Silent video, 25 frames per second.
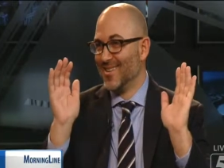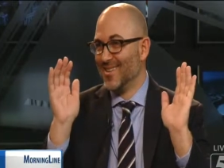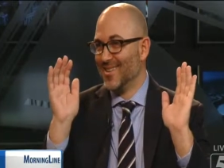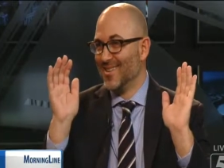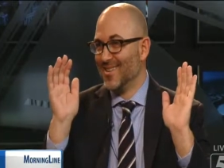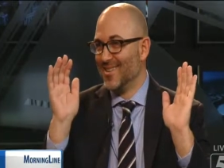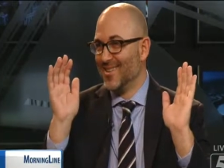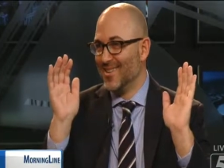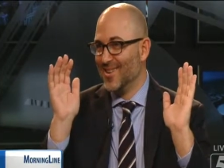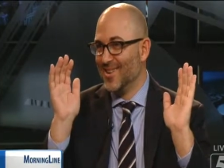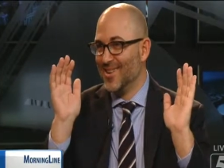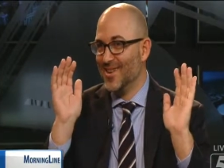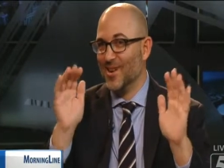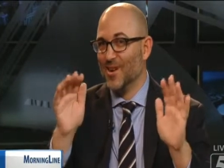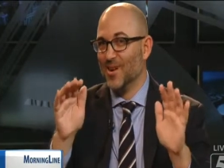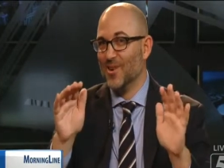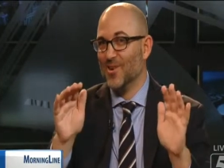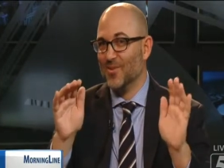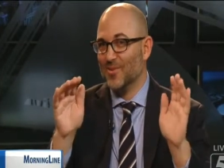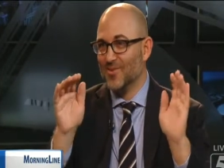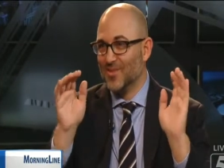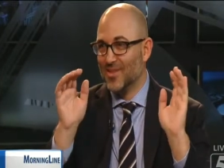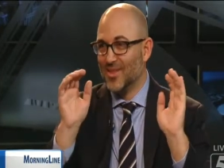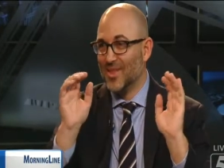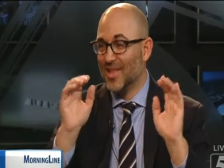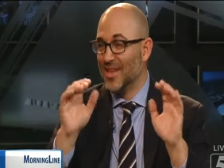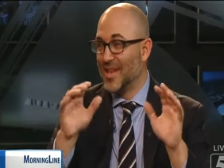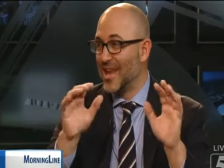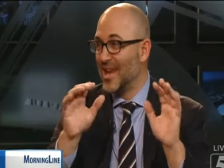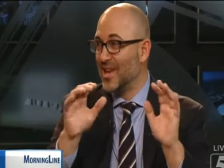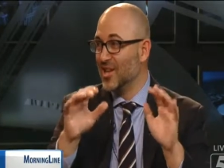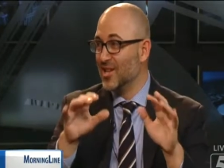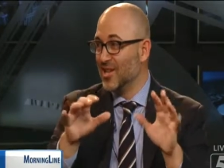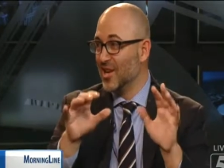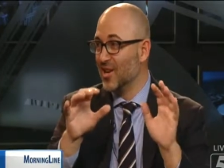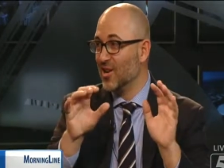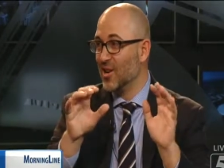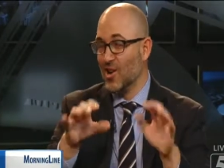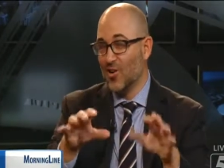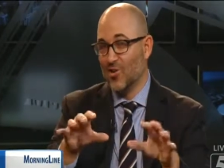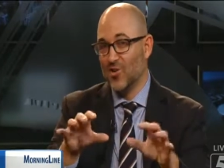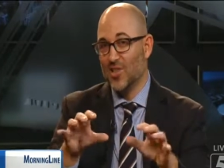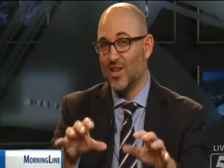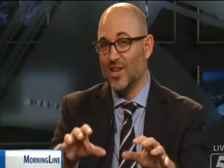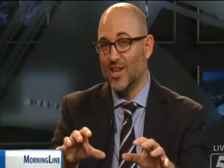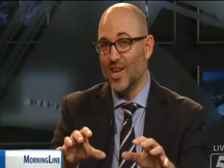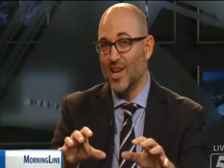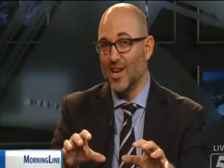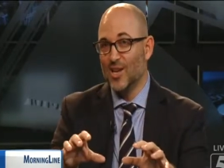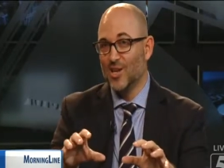you know, the da- here are the
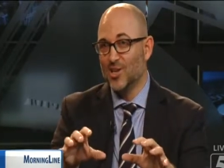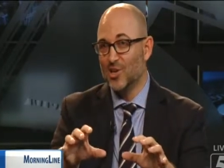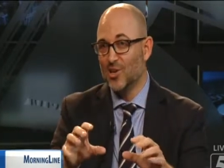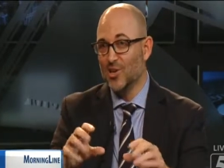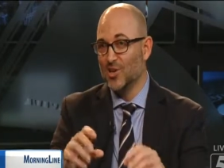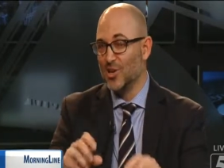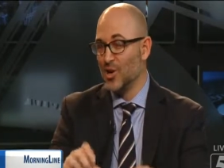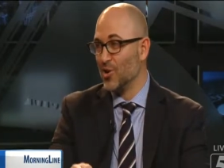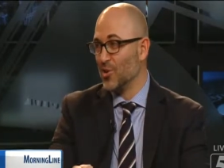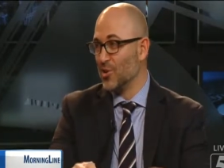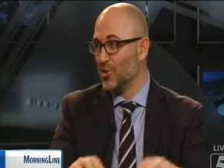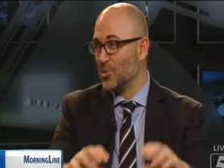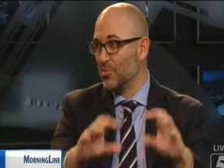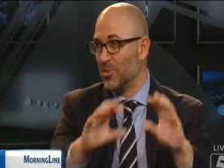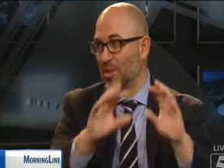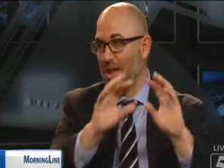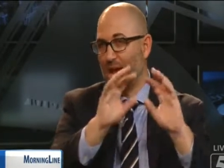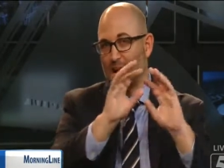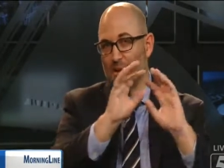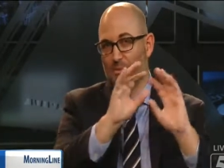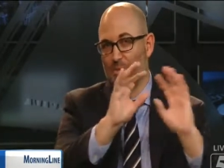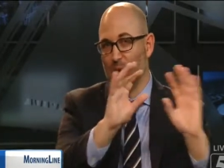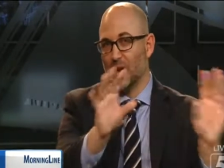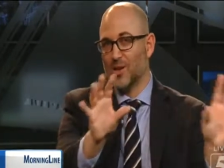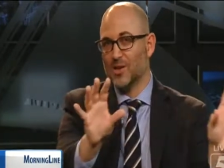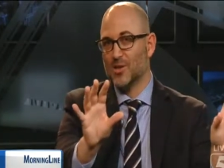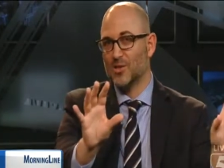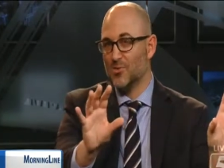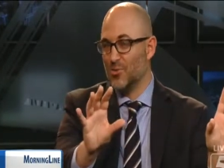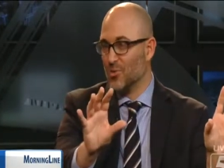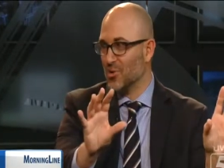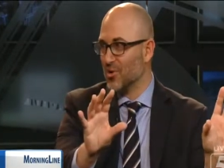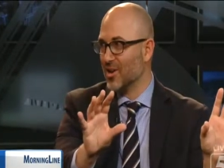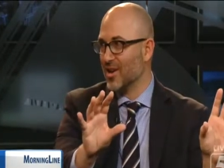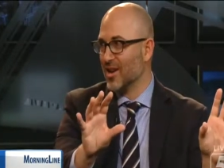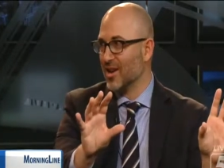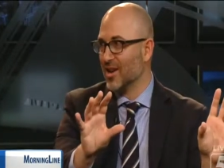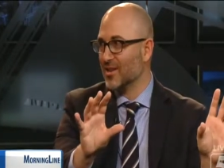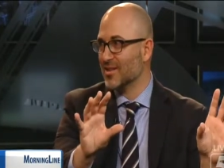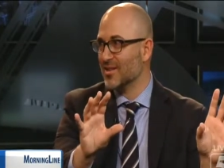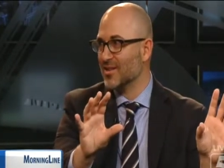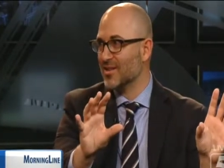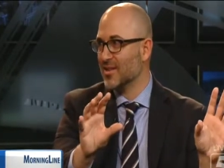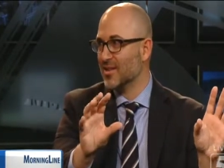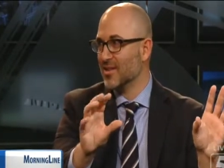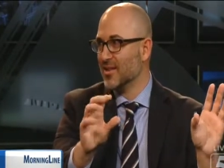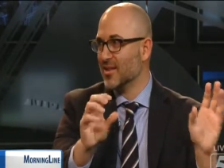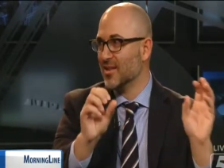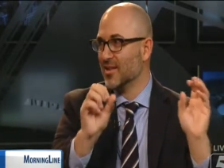dangers, here are the black box warnings.